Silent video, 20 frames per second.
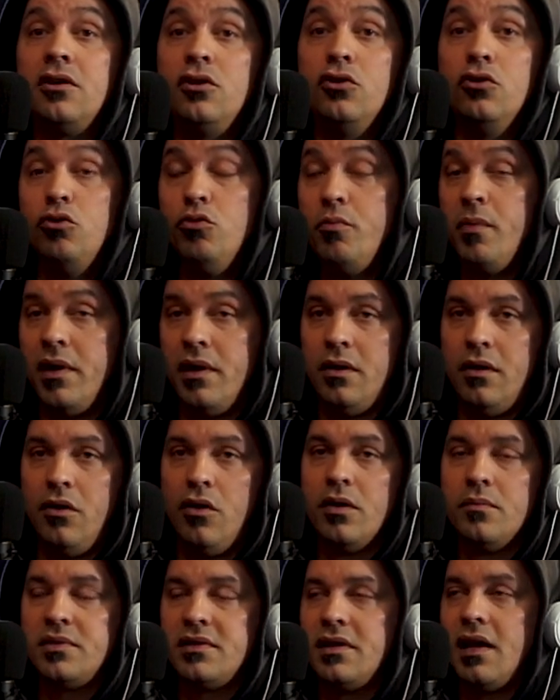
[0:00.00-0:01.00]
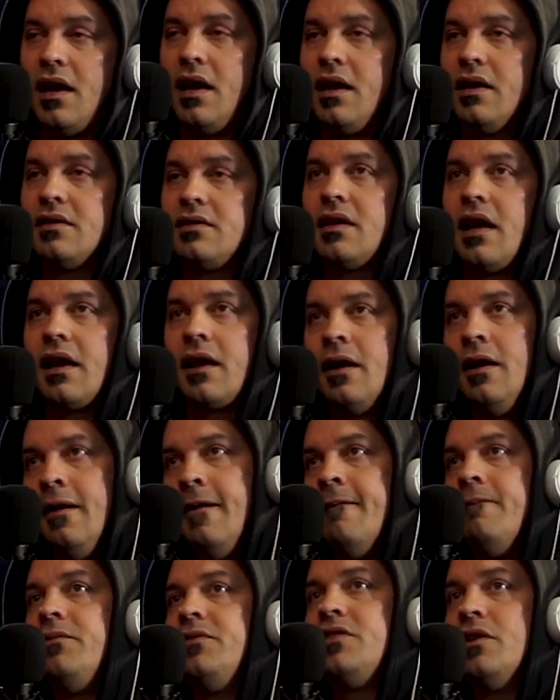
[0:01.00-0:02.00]
human. Yeah, I love you know what I'm saying? Uh-huh. It's like
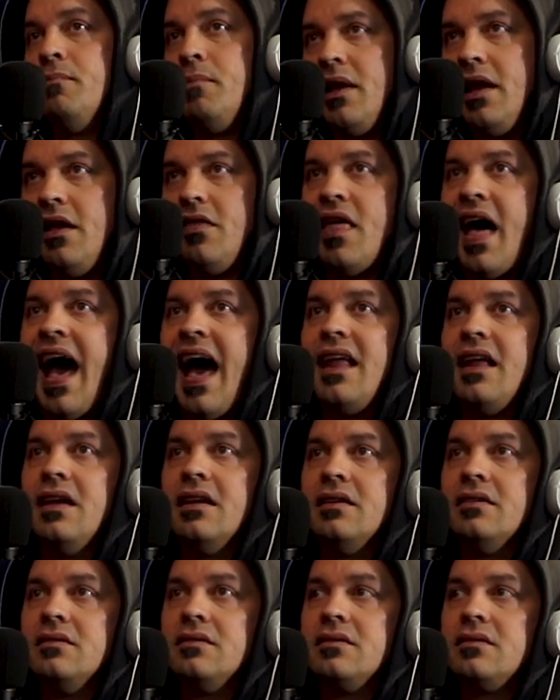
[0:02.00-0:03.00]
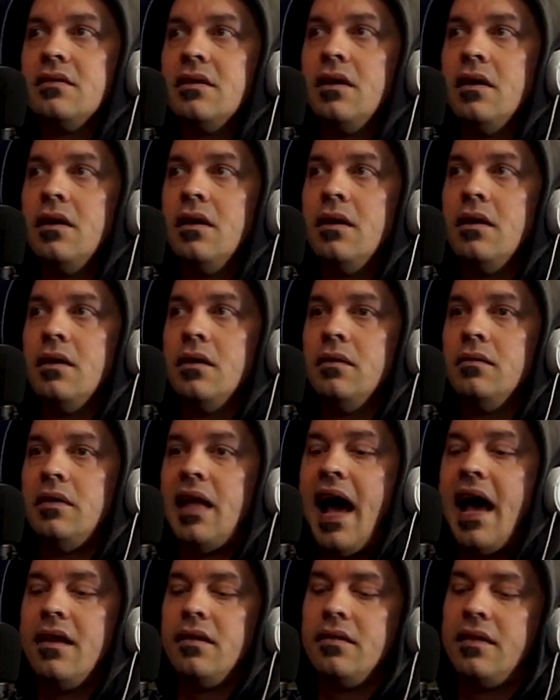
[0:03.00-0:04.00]
to me that is
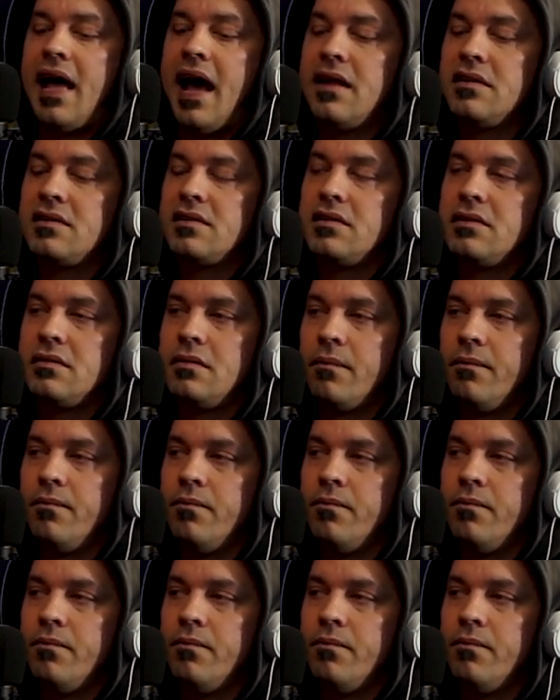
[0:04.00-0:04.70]
that that's